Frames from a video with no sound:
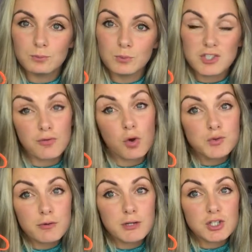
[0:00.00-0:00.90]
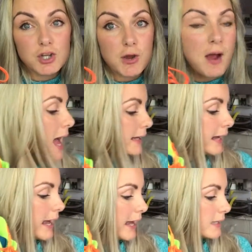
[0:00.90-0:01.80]
which are also a running shoe, I
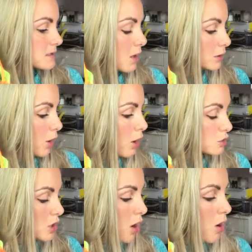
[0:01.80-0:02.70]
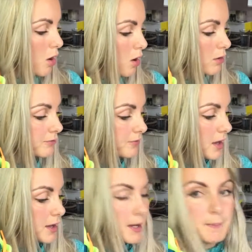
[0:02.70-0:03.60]
get a lot of
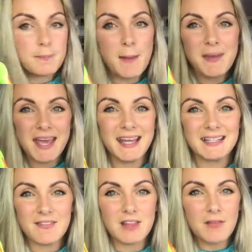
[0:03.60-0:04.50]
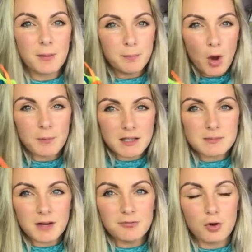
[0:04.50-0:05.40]
pain in like the bottom end
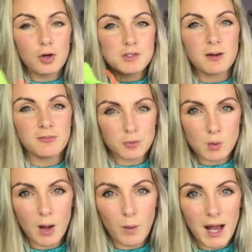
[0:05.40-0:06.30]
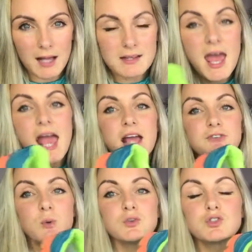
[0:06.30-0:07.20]
of my foot because my foot's quite wide. If
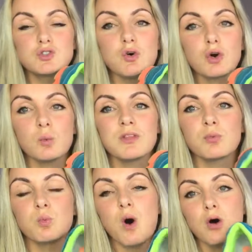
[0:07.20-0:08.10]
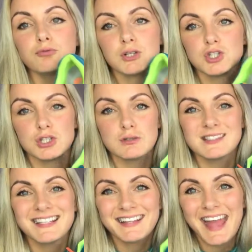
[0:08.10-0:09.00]
you are stuck with what running shoes
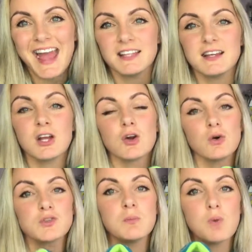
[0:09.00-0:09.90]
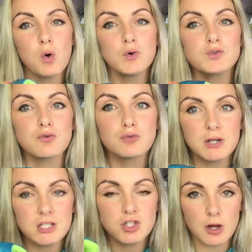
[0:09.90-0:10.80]
to get, you can go to most
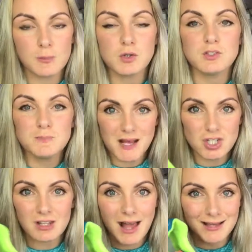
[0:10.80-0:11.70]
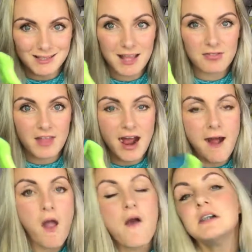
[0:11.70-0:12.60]
running shops who specialise in that.